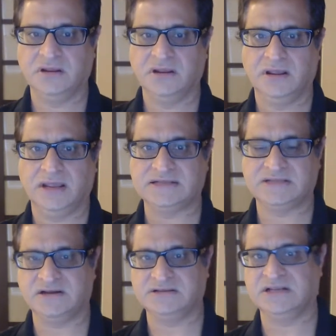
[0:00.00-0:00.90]
As
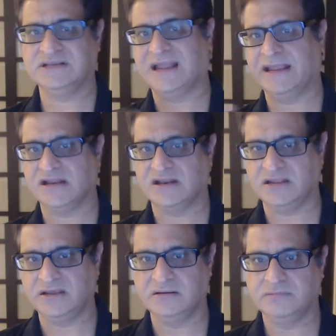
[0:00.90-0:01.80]
a result, I get a
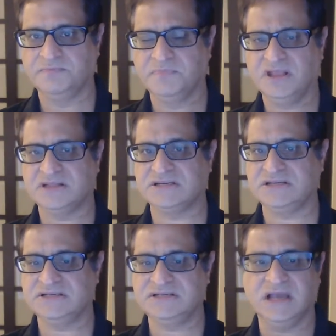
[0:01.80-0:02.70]
lead. It's
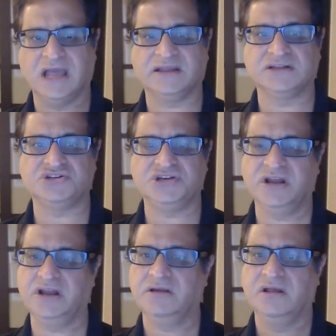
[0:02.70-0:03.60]
easy. I can share
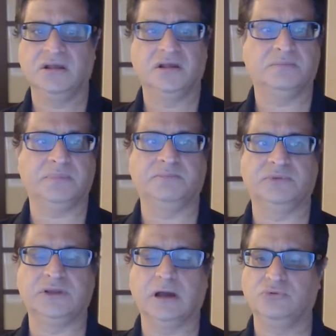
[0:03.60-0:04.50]
it. People
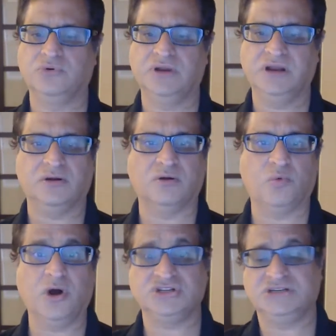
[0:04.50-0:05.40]
download it or
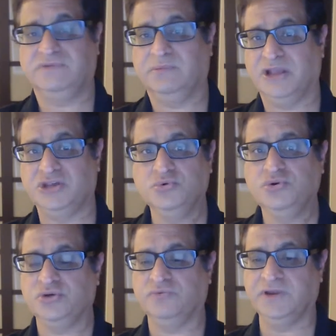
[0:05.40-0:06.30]
watch even my
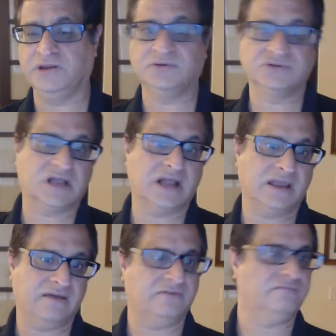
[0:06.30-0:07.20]
YouTube videos I
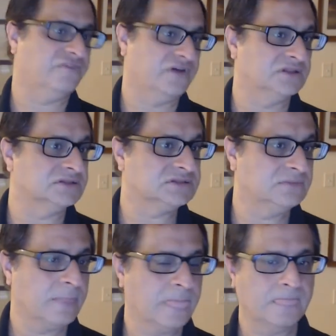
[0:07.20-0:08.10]
have in funnels.
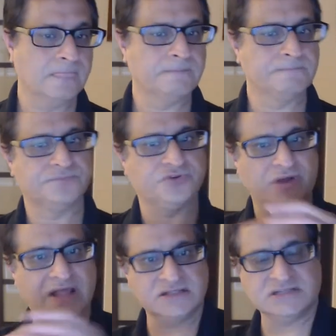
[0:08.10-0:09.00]
So
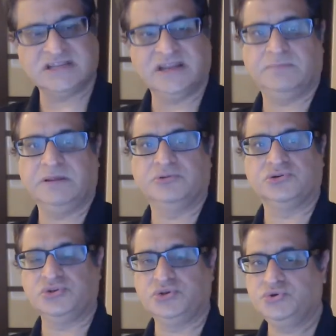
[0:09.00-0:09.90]
rather than sending people
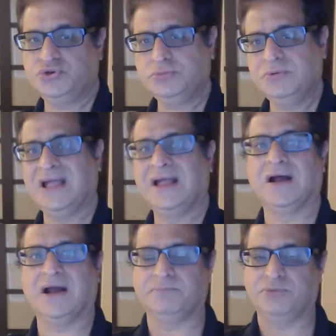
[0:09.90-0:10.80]
to YouTube,
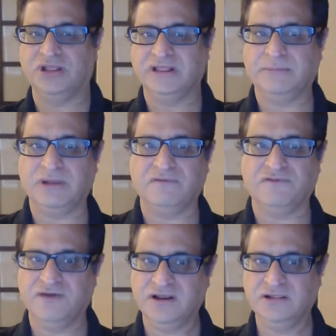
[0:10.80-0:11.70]
I'm putting them in
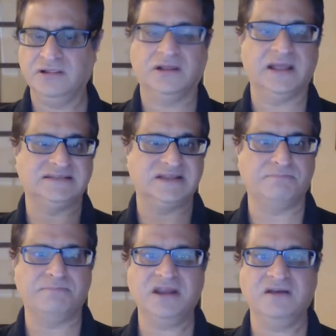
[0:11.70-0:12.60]
funnel as an
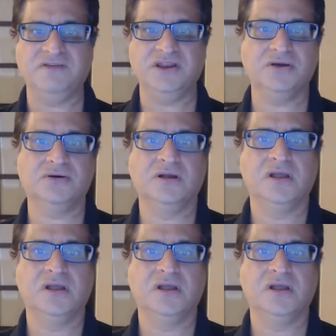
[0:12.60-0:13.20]
embedded video.